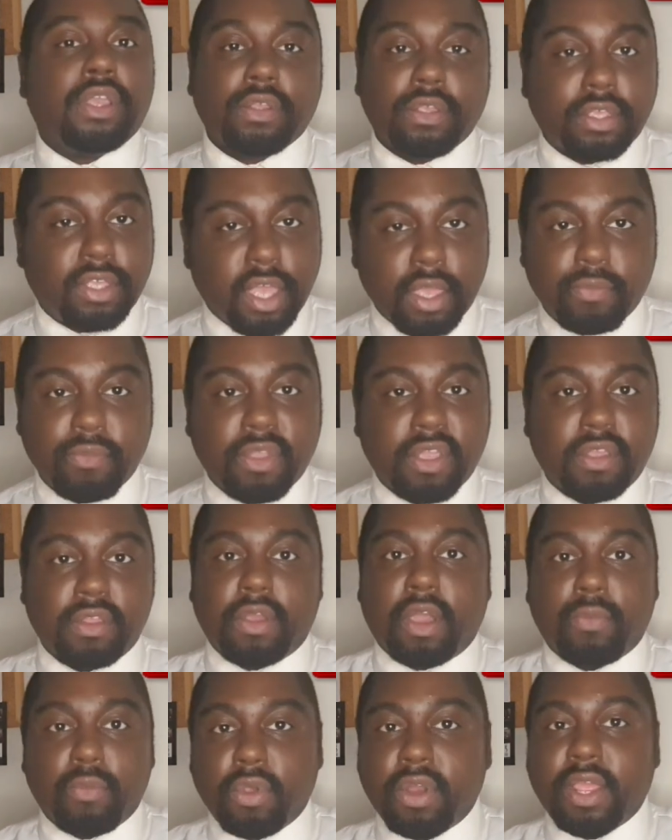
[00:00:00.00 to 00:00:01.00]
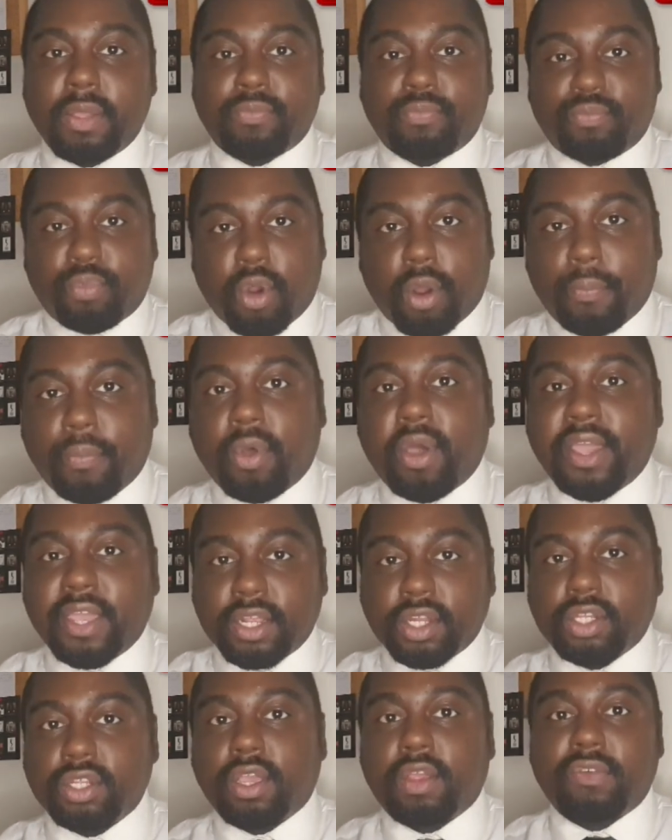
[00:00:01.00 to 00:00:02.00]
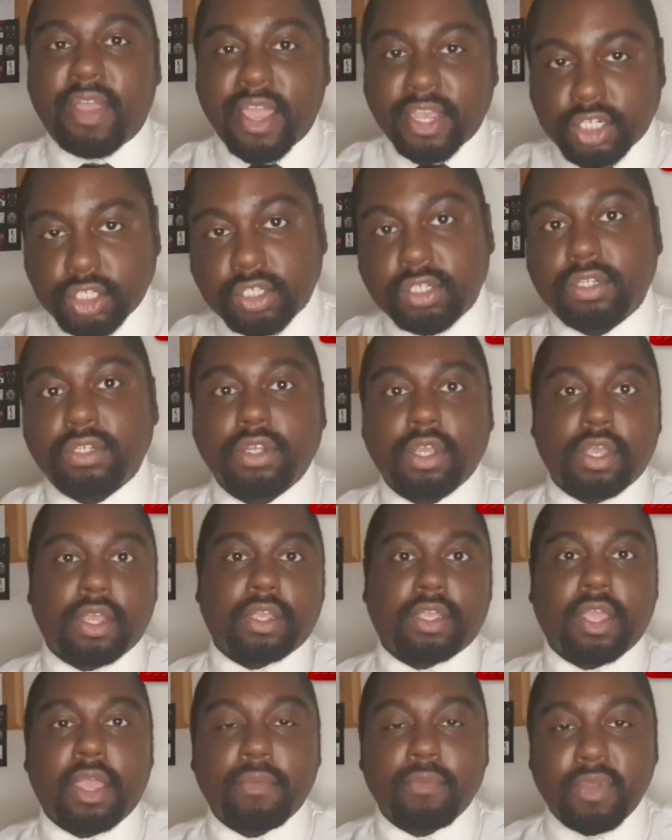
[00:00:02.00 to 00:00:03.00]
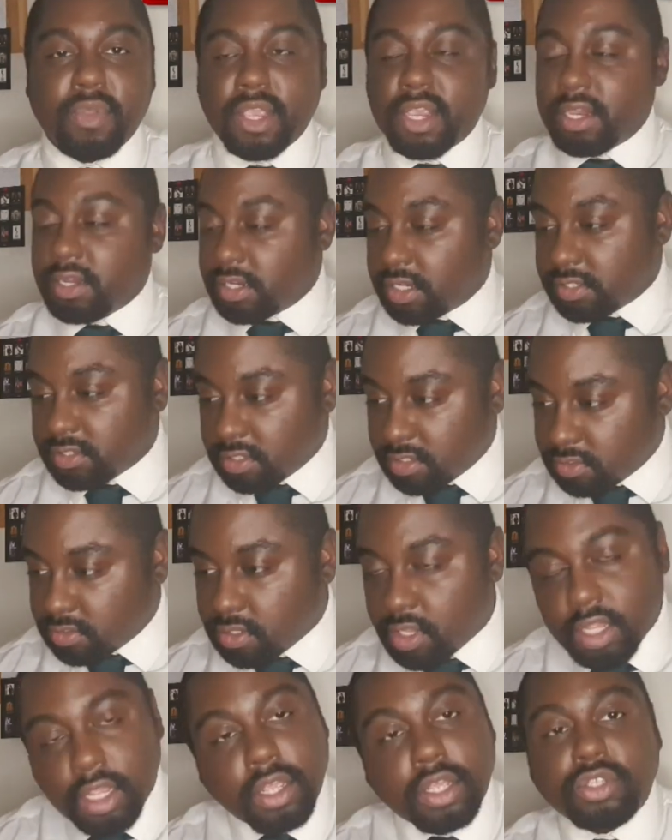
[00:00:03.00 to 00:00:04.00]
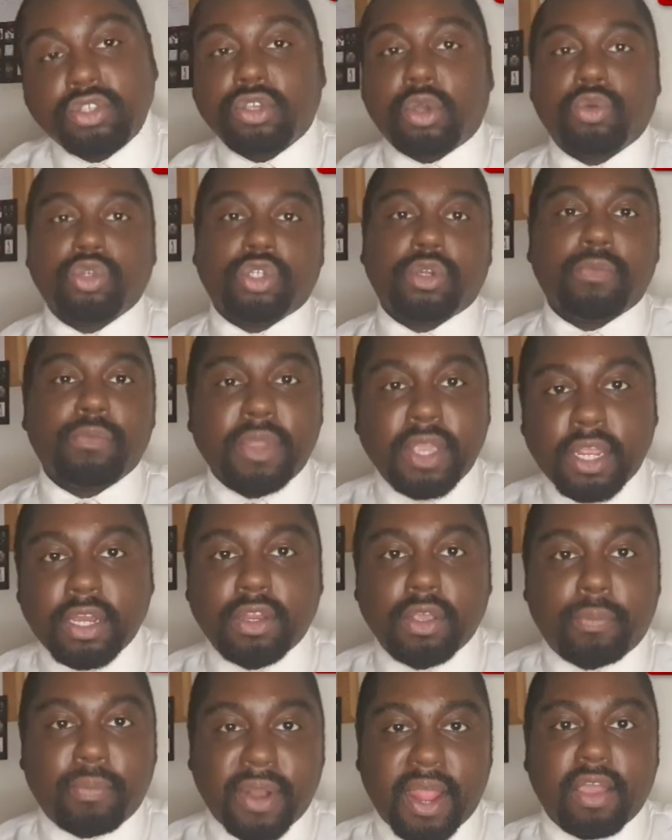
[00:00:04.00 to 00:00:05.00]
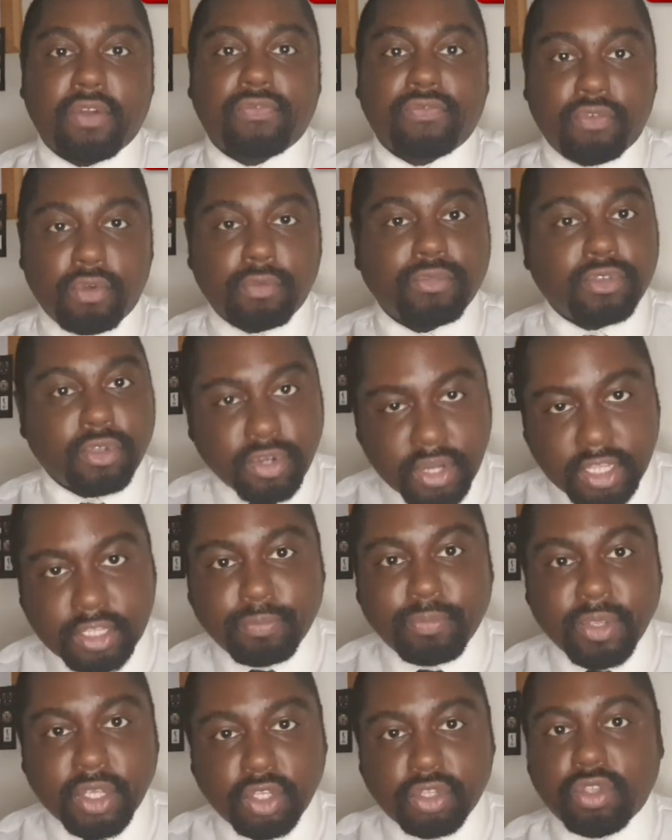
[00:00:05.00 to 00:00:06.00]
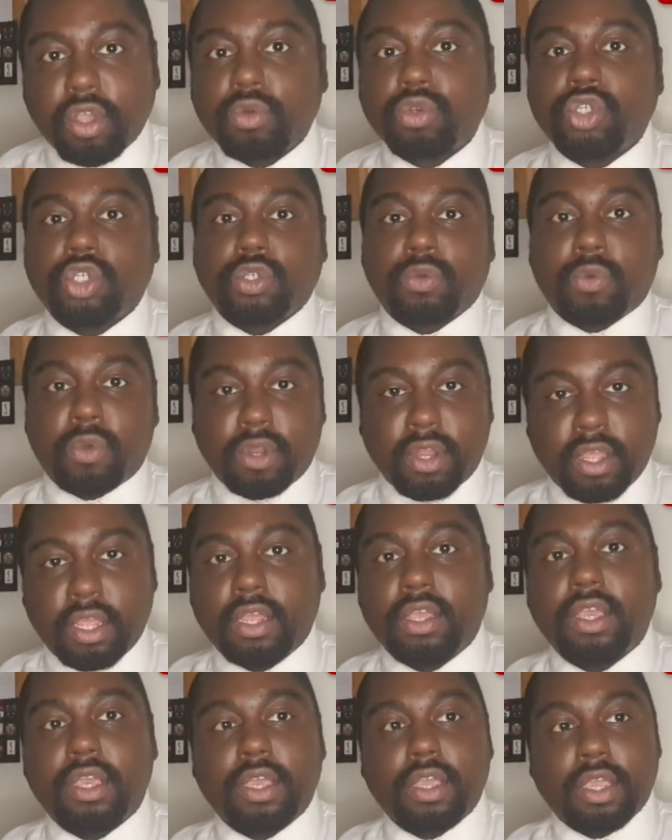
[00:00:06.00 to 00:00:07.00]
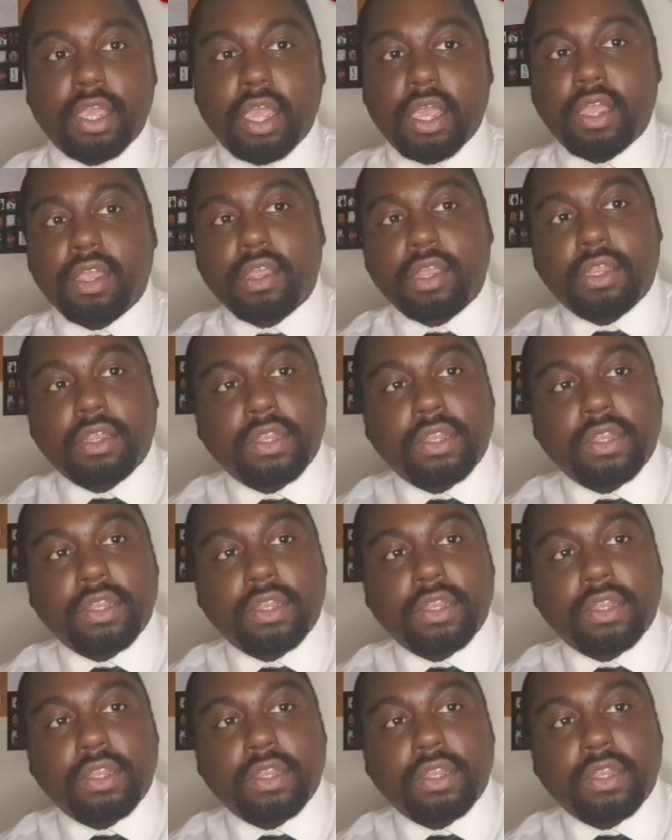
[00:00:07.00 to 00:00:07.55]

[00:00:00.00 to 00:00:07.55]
Get me. I want a proper interaction. Get me. This is social media platform, so let's be social on it. Yeah?